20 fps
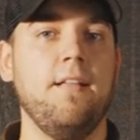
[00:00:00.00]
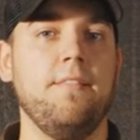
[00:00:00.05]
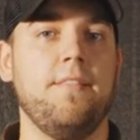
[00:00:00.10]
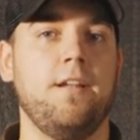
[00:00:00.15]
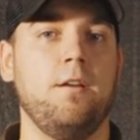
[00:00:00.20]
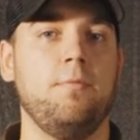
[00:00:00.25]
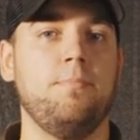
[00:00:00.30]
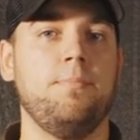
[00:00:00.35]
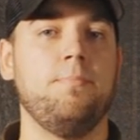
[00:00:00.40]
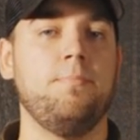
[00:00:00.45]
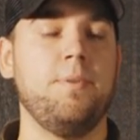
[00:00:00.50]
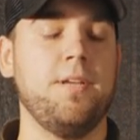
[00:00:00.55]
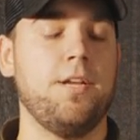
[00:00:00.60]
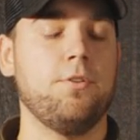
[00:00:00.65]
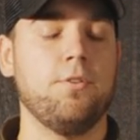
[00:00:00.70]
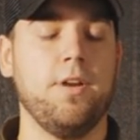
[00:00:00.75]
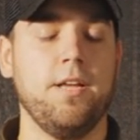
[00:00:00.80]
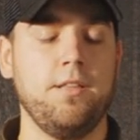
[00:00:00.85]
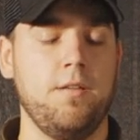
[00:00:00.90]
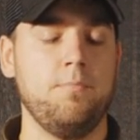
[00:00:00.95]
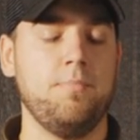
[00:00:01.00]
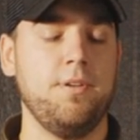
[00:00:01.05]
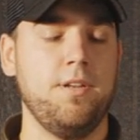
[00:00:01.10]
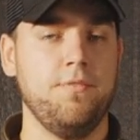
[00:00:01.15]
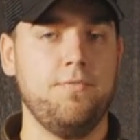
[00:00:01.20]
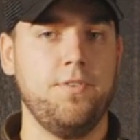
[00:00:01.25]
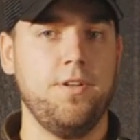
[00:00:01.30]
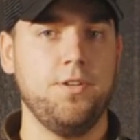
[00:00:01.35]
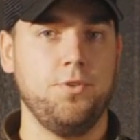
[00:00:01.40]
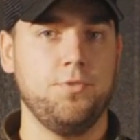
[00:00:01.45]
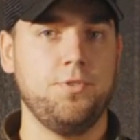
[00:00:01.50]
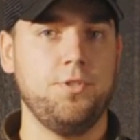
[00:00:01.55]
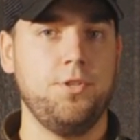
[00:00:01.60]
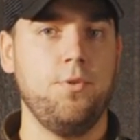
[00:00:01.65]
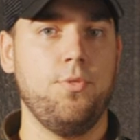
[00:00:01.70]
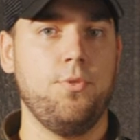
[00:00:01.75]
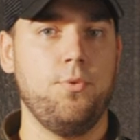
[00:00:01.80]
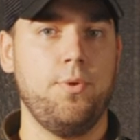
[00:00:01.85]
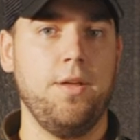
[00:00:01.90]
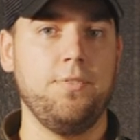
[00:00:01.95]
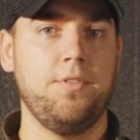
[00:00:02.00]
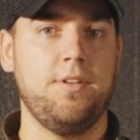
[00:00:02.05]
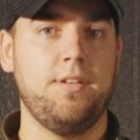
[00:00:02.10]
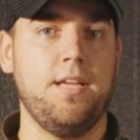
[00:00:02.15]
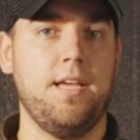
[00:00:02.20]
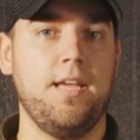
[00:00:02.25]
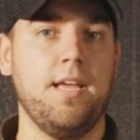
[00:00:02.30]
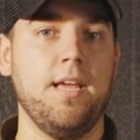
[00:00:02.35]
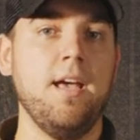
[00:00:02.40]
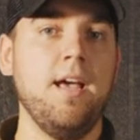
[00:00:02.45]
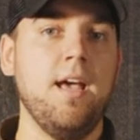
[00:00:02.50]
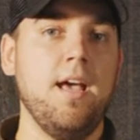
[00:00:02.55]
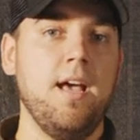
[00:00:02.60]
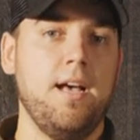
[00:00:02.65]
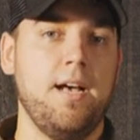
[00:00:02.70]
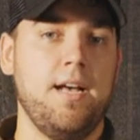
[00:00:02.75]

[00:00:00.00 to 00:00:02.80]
that'll be greatly beneficial to you throughout the day,